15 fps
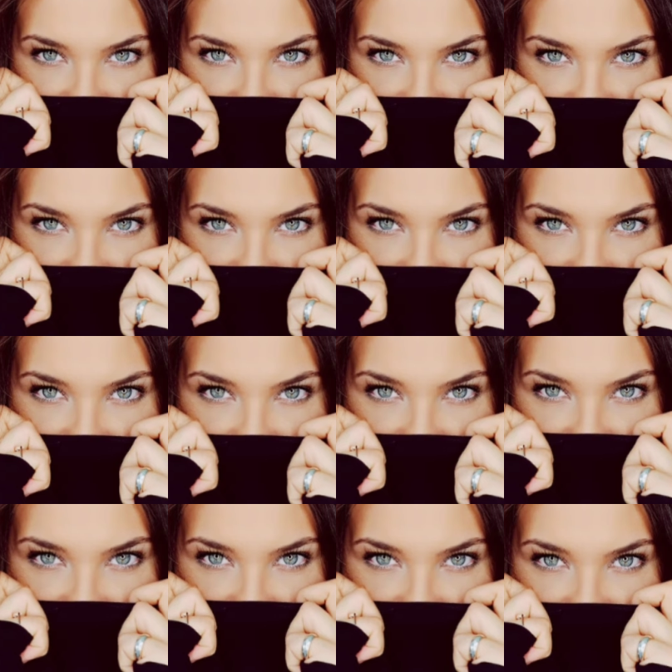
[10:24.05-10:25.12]
And
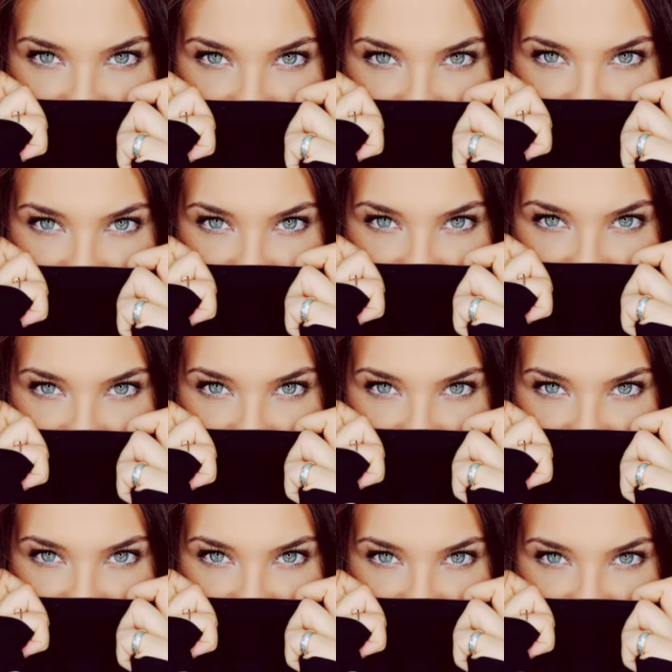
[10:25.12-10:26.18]
I am a living
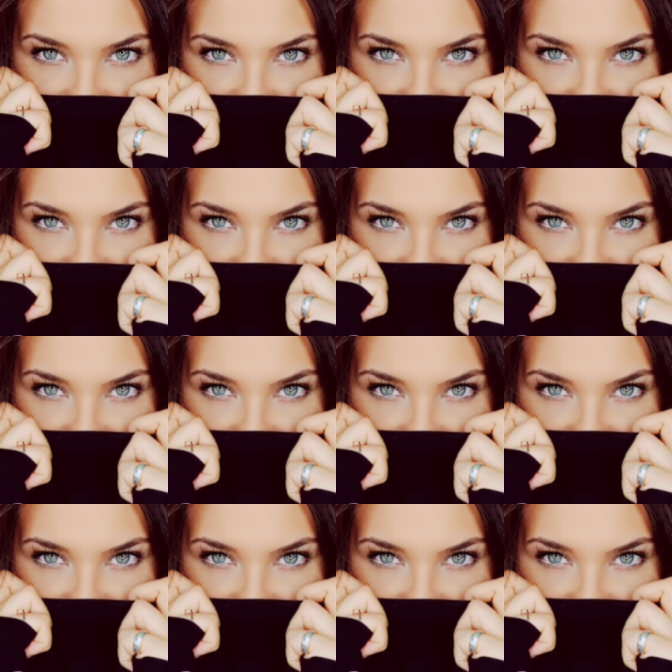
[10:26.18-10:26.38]
witness.